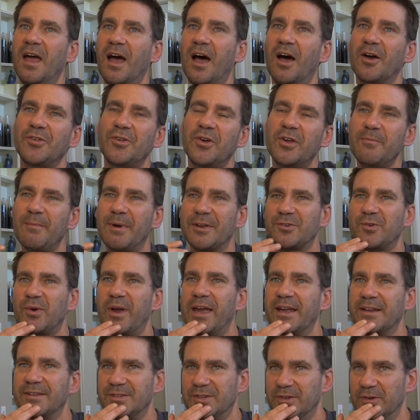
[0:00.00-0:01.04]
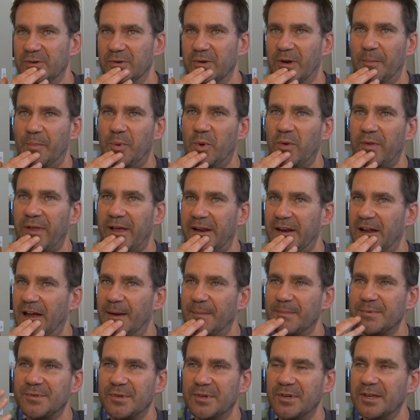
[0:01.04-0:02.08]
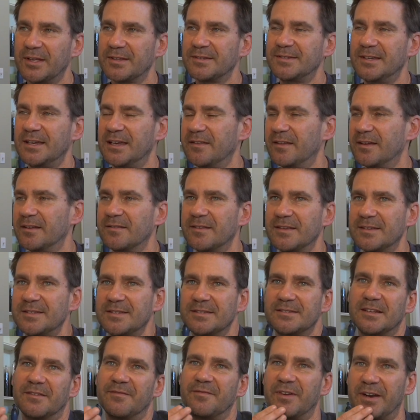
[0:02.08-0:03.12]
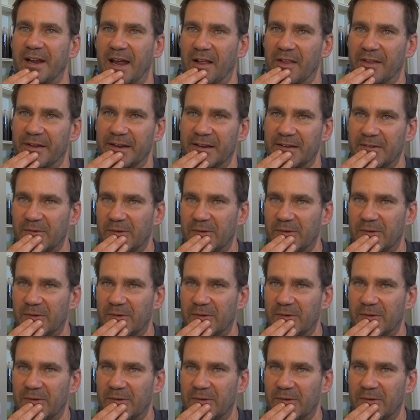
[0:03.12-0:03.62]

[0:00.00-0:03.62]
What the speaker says: I'll show you my trade too. I'll pull that up so you can see that this is infidelity,